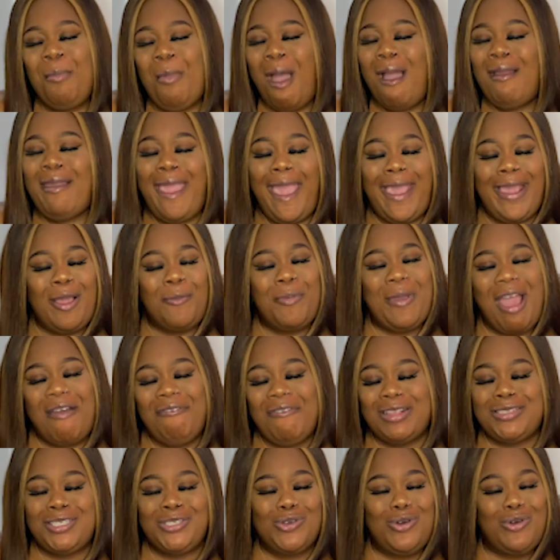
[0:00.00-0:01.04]
Okay, can we
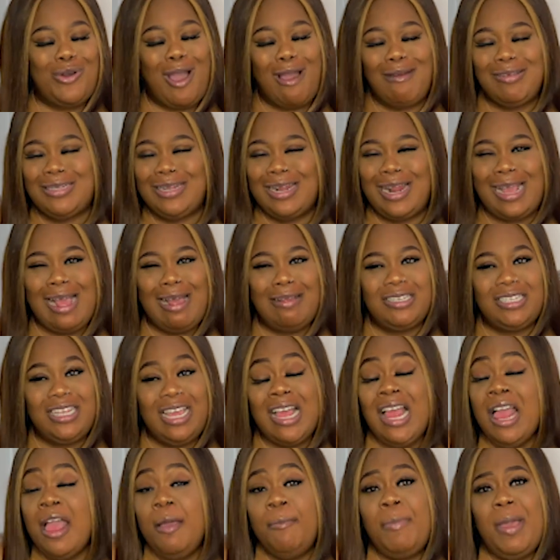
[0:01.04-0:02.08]
have a soul code and account
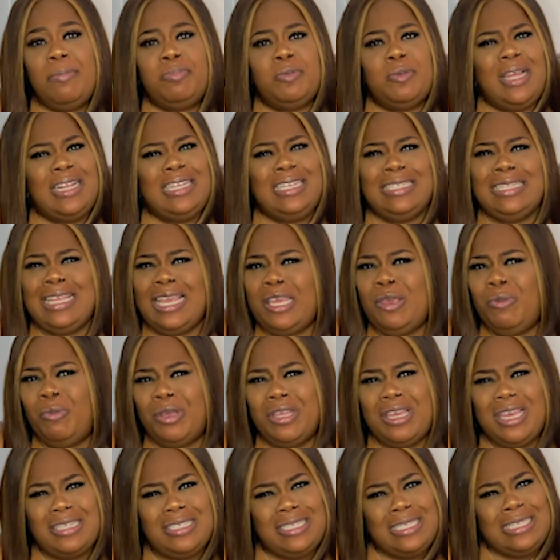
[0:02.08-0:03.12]
there? Maybe why did it take you 1
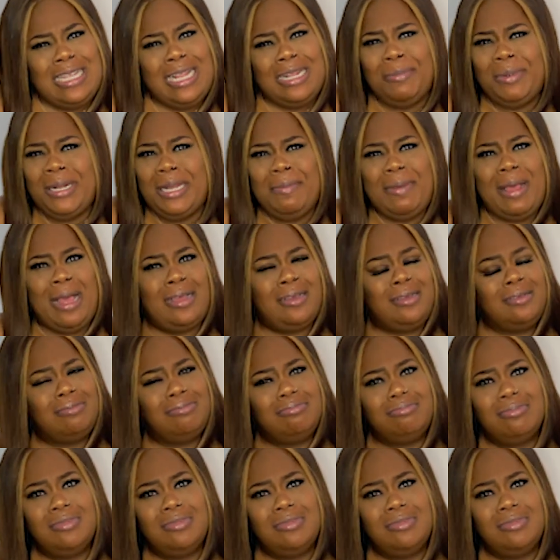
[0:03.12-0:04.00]
year to send the money back?